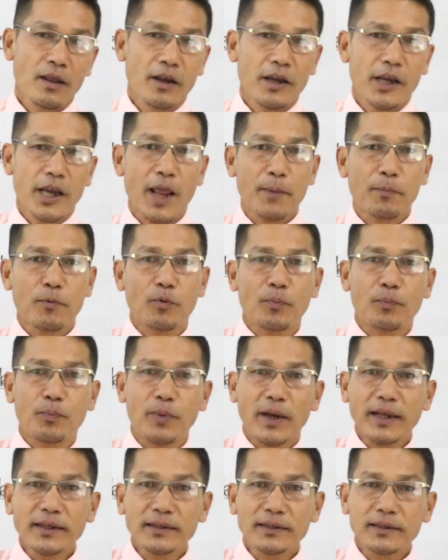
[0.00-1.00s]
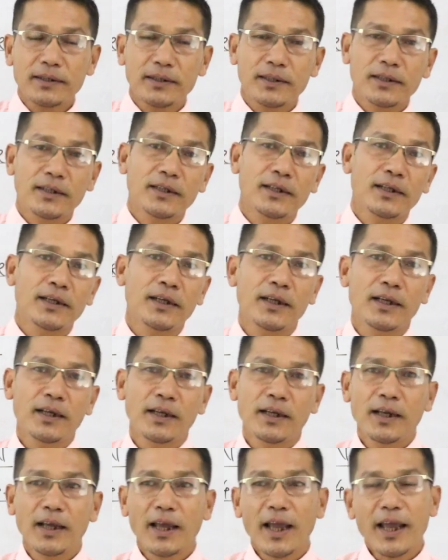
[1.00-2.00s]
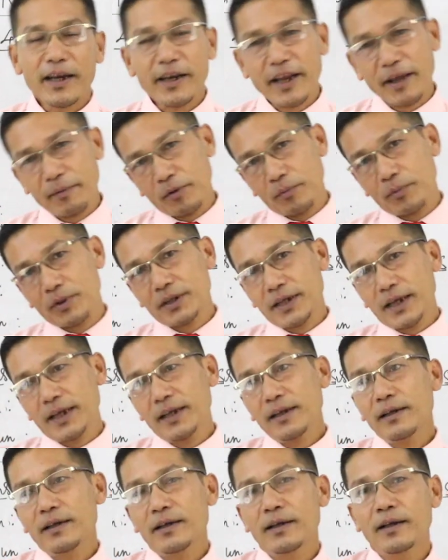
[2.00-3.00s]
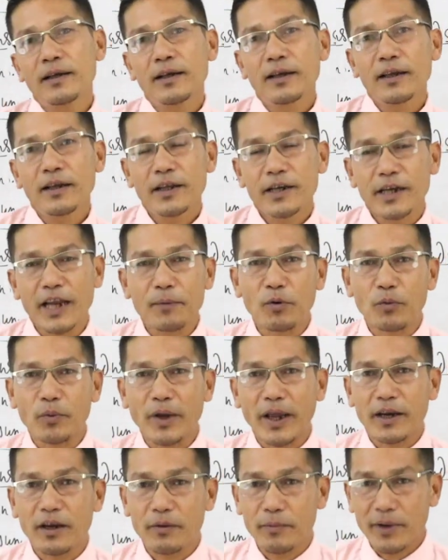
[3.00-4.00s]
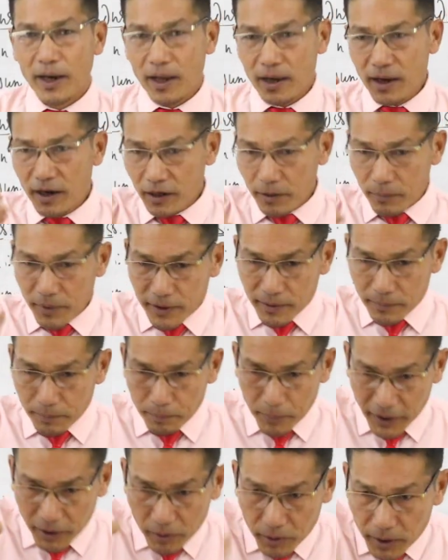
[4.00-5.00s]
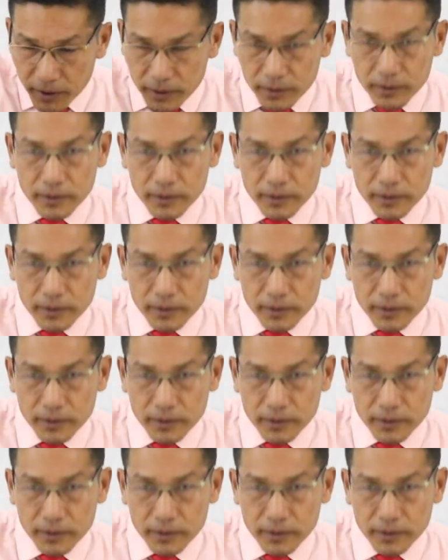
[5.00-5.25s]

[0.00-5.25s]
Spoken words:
name of a place, and name of a thing, name of an animal. Akak na ba particular,